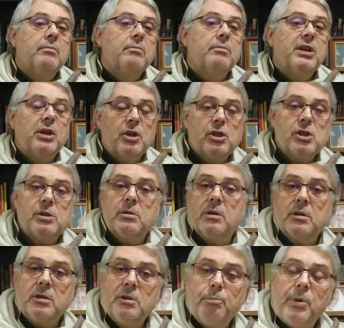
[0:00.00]
Because
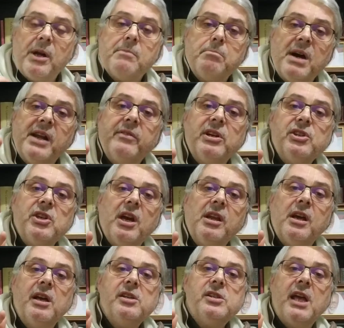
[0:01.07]

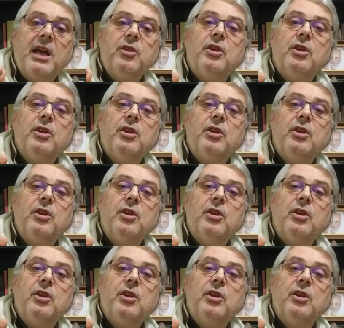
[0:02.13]
Madhvacharya is saying